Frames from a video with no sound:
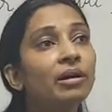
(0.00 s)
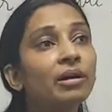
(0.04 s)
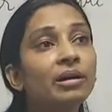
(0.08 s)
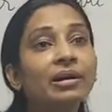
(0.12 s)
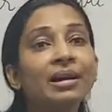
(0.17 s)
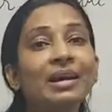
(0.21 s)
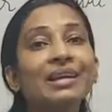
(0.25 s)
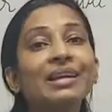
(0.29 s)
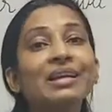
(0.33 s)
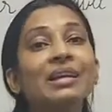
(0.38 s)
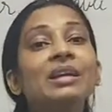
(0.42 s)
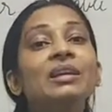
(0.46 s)

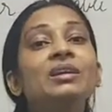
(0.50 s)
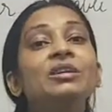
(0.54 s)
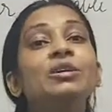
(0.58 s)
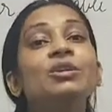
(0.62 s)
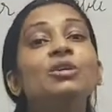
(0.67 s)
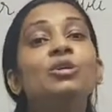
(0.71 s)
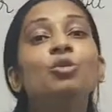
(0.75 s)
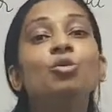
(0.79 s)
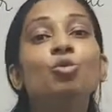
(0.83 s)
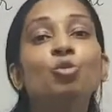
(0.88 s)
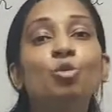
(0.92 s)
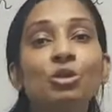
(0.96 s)
get
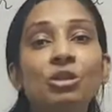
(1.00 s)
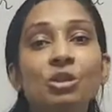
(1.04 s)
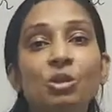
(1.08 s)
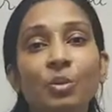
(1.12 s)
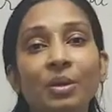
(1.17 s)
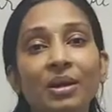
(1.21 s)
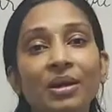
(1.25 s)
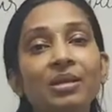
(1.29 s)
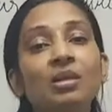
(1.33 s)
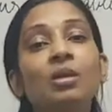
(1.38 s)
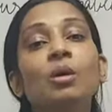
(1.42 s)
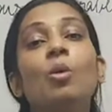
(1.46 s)
introduced
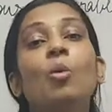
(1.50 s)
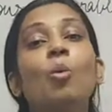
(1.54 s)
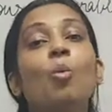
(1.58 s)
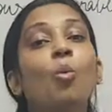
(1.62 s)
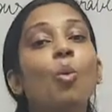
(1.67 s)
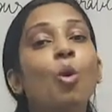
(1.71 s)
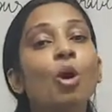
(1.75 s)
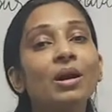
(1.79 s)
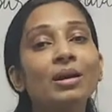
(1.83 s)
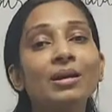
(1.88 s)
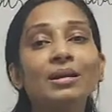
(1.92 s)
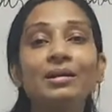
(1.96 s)
with
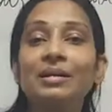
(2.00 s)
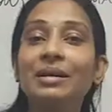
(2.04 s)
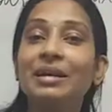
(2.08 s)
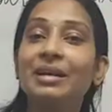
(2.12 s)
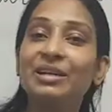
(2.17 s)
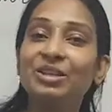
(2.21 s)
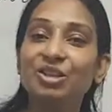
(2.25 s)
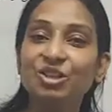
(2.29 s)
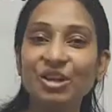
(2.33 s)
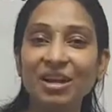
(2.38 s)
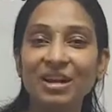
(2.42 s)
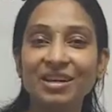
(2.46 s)
what
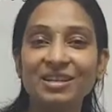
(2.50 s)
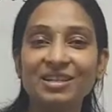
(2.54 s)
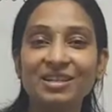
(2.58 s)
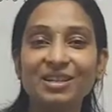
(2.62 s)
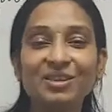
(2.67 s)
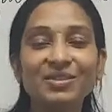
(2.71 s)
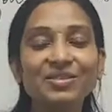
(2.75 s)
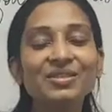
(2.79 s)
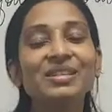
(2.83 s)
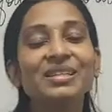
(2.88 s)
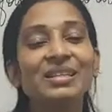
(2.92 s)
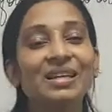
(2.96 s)

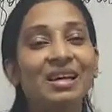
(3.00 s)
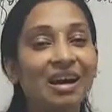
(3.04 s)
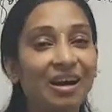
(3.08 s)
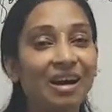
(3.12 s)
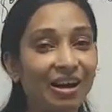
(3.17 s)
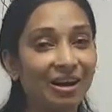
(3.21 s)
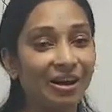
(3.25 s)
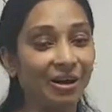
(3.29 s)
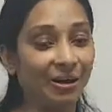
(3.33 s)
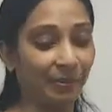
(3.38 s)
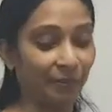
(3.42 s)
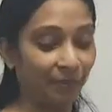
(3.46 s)
adjectives
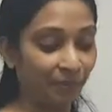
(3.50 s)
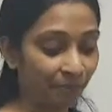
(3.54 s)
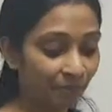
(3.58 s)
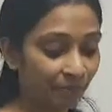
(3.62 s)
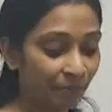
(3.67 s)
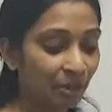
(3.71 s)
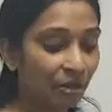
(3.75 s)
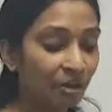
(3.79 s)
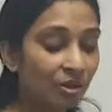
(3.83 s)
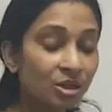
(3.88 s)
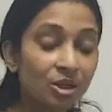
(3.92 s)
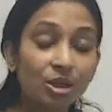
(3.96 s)
are.
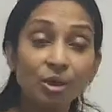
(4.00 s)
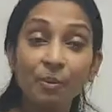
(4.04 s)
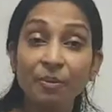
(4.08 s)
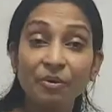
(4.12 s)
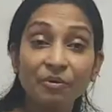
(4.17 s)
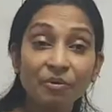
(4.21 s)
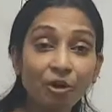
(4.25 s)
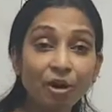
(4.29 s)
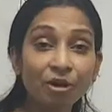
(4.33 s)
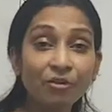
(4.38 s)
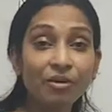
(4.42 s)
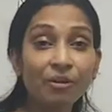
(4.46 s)
So
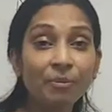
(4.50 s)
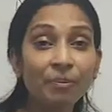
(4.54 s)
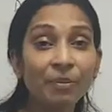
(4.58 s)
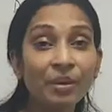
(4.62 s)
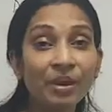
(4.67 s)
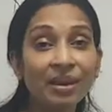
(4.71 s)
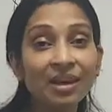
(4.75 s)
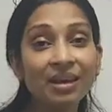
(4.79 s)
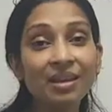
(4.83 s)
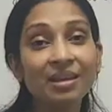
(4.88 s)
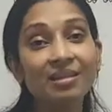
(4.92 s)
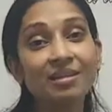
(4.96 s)
before we
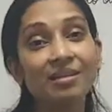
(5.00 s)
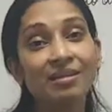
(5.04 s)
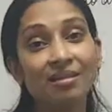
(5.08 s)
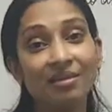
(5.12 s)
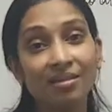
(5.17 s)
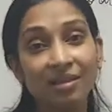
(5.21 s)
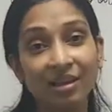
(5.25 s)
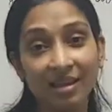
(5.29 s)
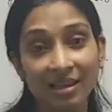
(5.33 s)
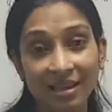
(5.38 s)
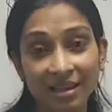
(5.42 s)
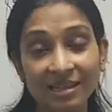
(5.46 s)
begin
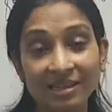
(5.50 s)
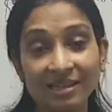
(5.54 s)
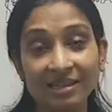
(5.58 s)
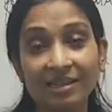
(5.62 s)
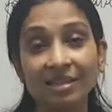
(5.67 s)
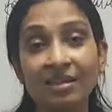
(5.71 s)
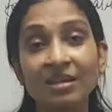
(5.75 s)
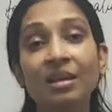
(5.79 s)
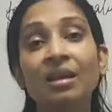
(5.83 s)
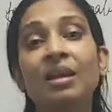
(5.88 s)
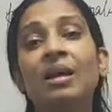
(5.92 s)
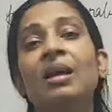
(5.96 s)
the
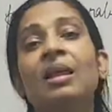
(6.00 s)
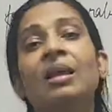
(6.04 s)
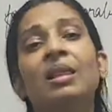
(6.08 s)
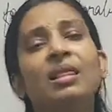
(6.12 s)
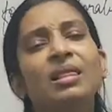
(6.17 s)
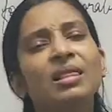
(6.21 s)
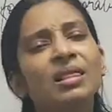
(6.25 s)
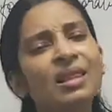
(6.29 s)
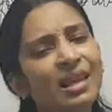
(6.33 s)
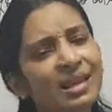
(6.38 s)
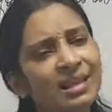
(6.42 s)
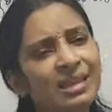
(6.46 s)
lesson,
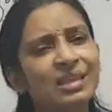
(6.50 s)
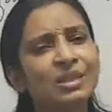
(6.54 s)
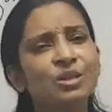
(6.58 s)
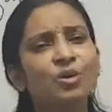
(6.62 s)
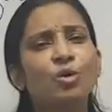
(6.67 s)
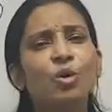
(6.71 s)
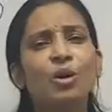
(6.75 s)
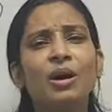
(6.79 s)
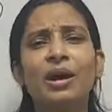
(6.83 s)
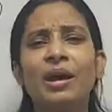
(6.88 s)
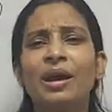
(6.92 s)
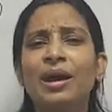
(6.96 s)
let's
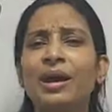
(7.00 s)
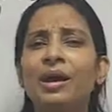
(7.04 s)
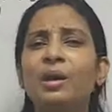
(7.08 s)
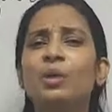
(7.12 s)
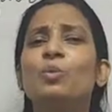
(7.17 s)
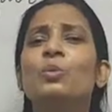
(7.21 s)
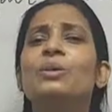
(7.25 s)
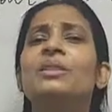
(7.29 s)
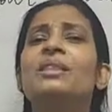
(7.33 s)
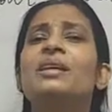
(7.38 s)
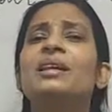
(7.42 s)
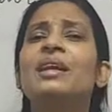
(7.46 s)
go ahead
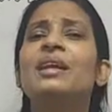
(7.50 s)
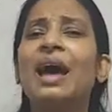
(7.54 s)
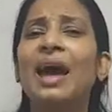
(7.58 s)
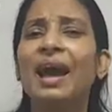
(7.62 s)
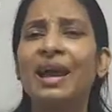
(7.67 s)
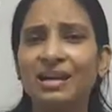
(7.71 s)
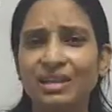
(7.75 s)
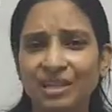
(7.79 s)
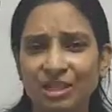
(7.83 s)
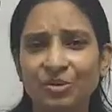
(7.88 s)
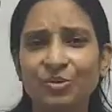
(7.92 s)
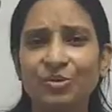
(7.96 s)
with an
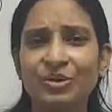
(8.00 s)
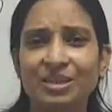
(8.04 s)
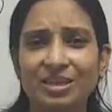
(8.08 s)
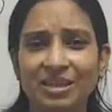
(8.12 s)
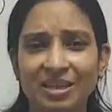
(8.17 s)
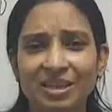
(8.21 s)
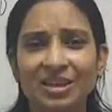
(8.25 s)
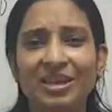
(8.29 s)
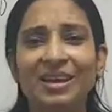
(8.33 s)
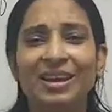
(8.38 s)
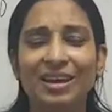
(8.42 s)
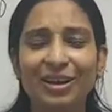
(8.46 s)

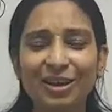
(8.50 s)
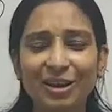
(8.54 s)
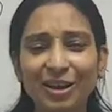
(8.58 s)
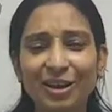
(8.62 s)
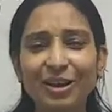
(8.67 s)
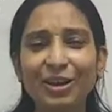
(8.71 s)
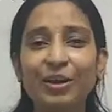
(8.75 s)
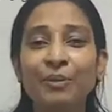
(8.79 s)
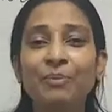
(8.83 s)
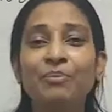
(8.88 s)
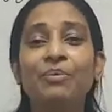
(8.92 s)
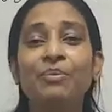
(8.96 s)
activity.
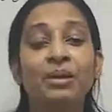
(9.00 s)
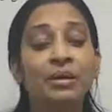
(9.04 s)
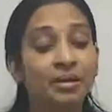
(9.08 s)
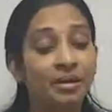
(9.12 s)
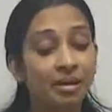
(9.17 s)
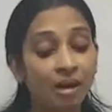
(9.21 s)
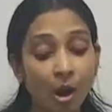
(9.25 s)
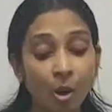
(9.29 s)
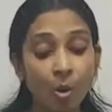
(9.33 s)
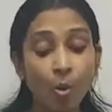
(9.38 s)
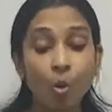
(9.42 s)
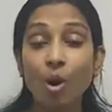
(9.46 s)
Clear?
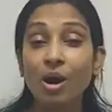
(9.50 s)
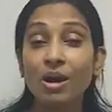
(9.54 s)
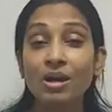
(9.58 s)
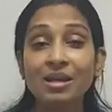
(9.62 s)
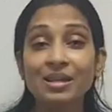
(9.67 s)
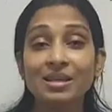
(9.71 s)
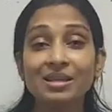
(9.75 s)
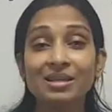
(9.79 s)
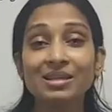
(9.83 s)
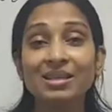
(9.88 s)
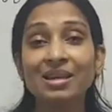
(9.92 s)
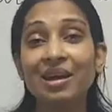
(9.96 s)
Now
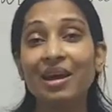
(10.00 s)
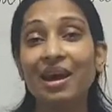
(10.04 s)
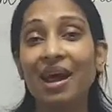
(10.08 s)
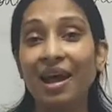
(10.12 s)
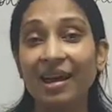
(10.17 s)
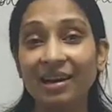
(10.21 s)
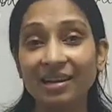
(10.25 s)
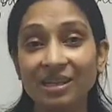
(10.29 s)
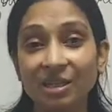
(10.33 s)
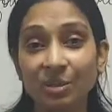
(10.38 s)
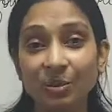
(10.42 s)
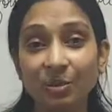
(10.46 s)
what is the
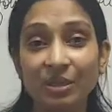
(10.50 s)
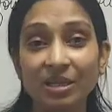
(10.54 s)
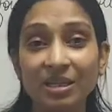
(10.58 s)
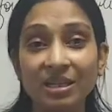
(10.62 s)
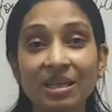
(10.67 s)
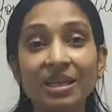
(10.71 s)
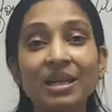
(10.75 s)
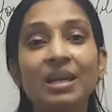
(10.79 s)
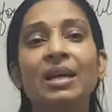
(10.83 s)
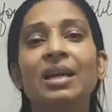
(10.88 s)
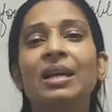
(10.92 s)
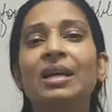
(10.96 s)

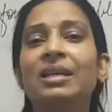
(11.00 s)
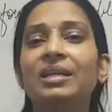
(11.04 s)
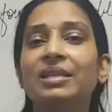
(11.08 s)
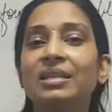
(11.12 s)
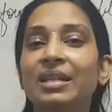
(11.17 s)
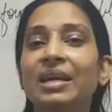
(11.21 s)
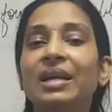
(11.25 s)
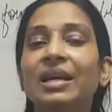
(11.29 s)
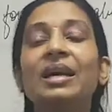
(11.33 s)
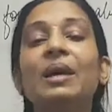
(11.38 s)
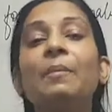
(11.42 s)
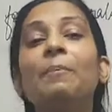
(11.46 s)
activity?
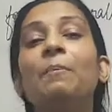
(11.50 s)
Take a